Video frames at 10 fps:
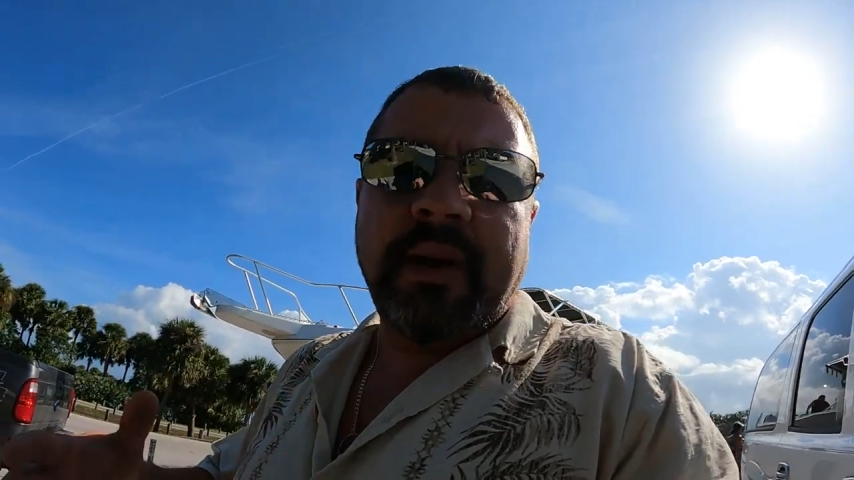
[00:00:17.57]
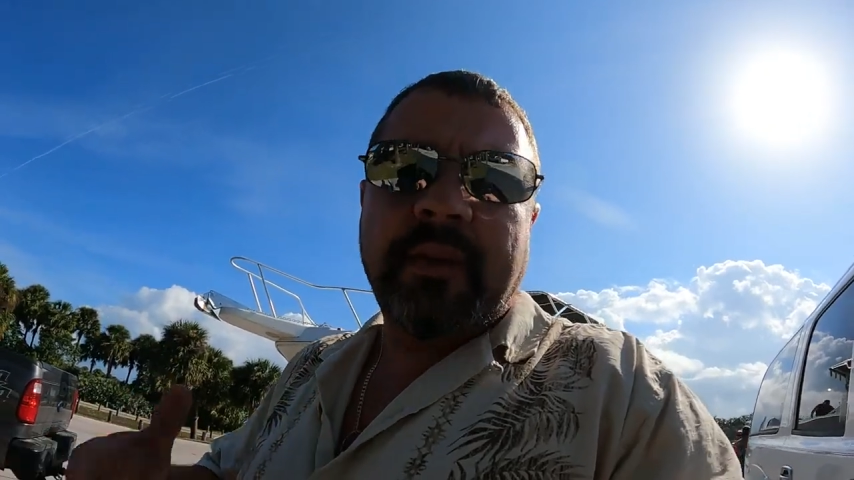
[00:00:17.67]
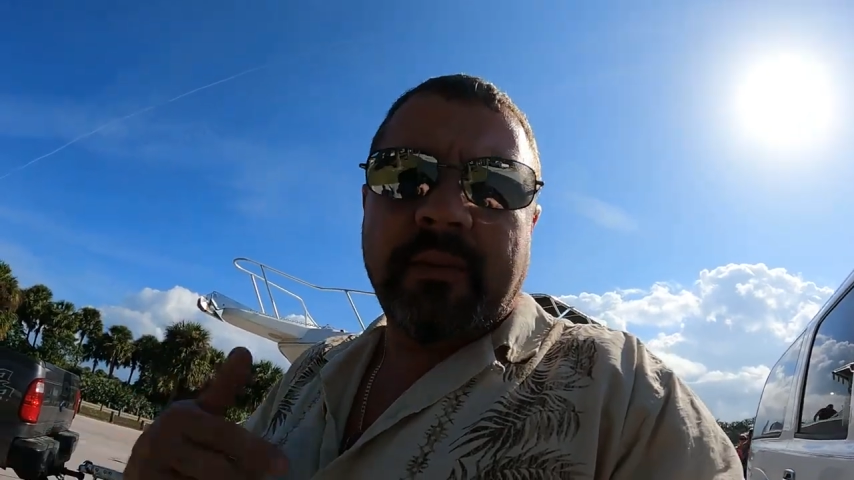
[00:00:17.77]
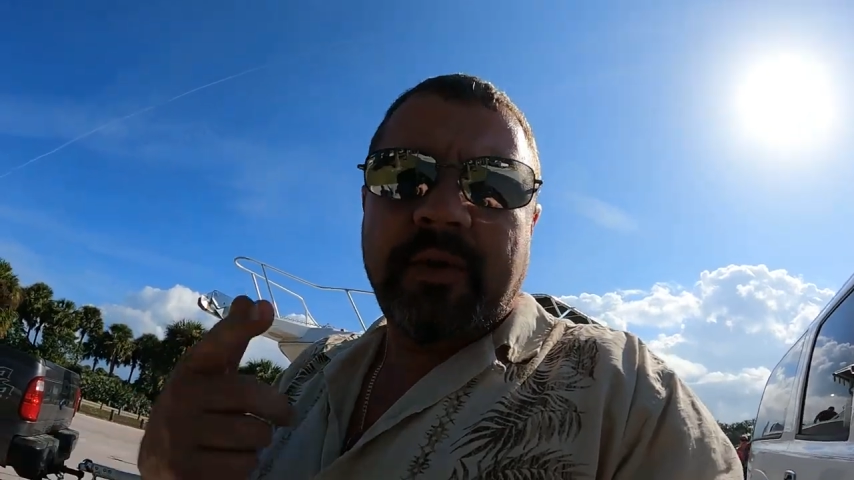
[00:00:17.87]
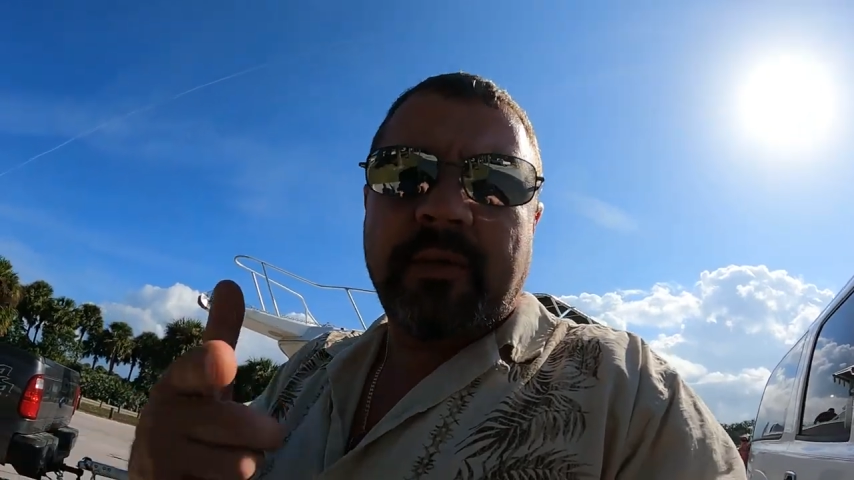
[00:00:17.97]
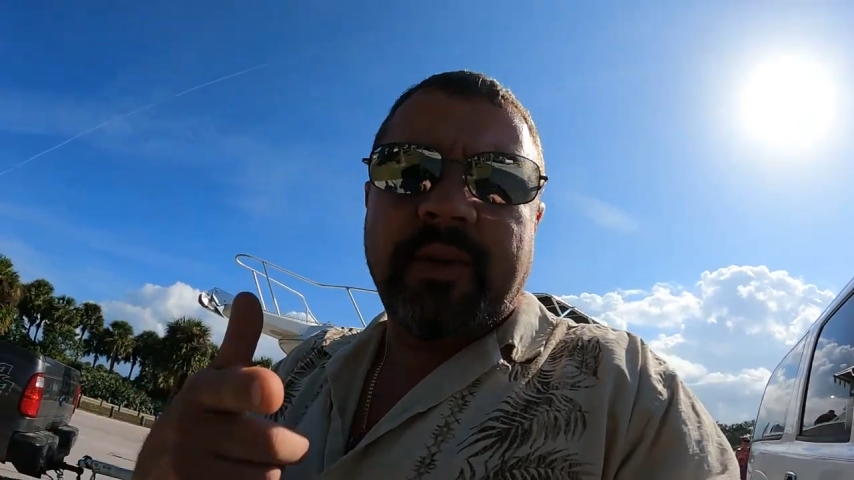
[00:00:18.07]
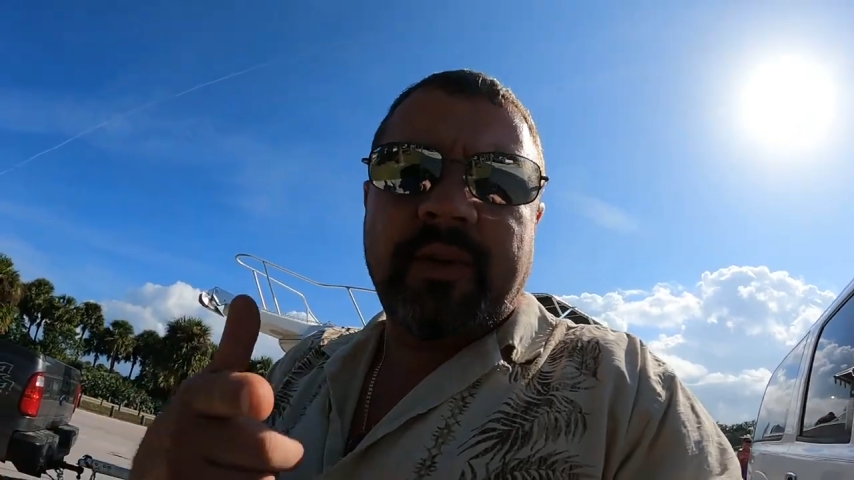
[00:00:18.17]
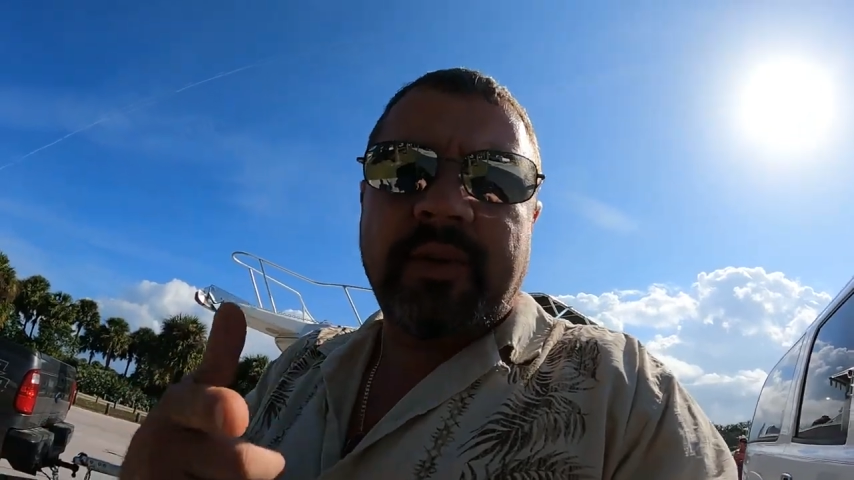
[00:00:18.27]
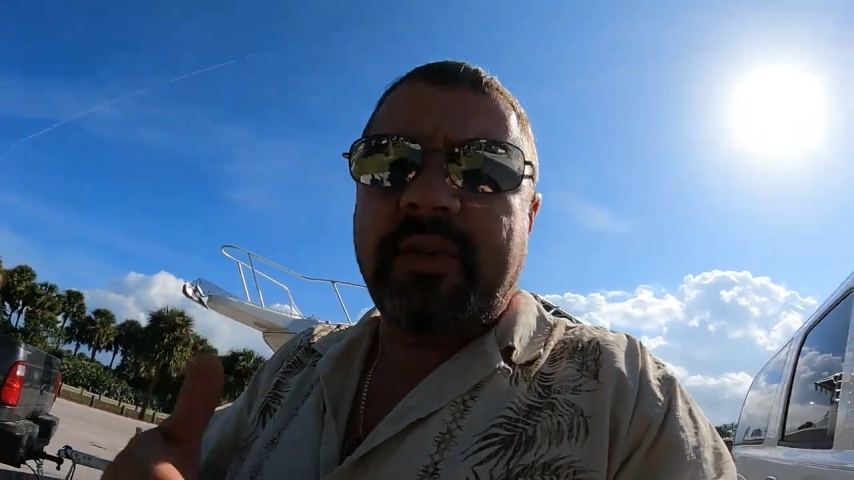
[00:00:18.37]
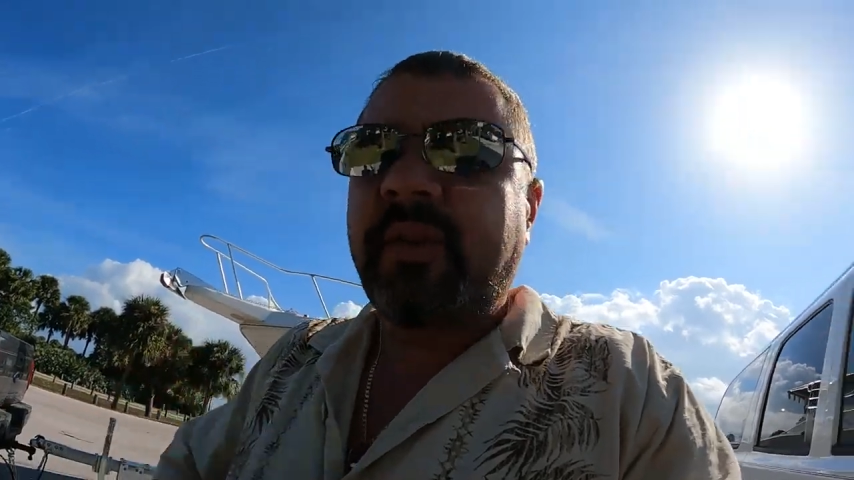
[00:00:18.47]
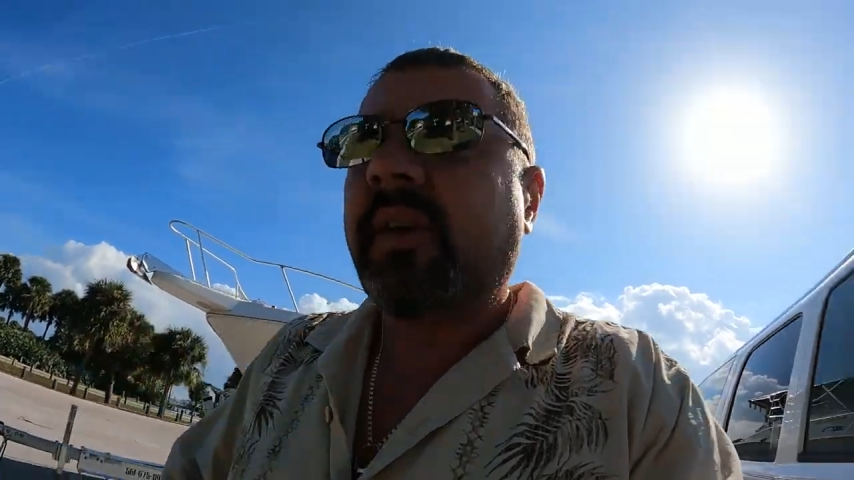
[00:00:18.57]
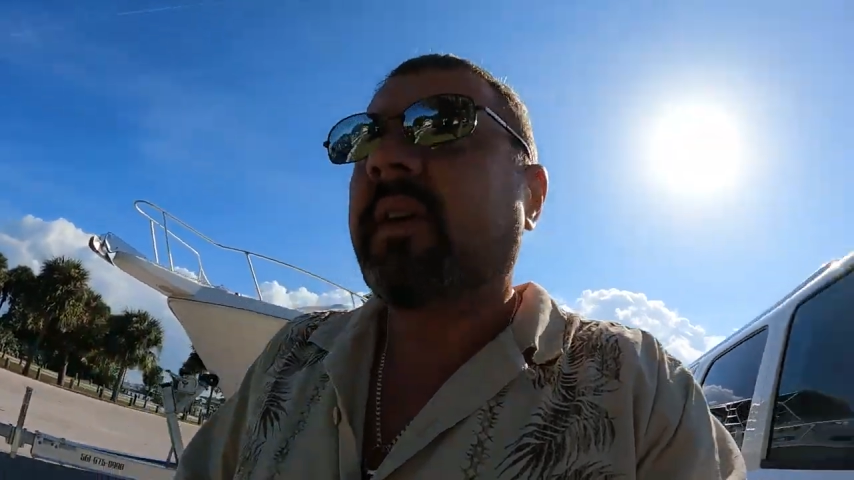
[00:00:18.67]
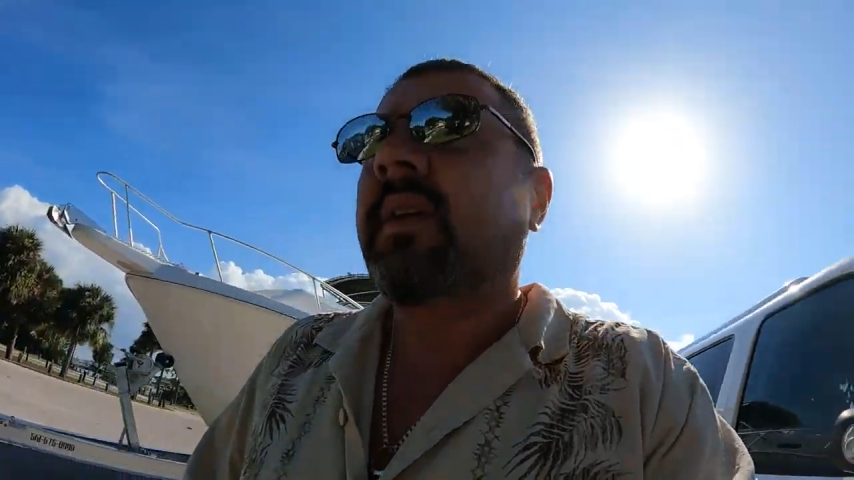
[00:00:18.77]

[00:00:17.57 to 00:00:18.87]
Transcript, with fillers: We have a computer business.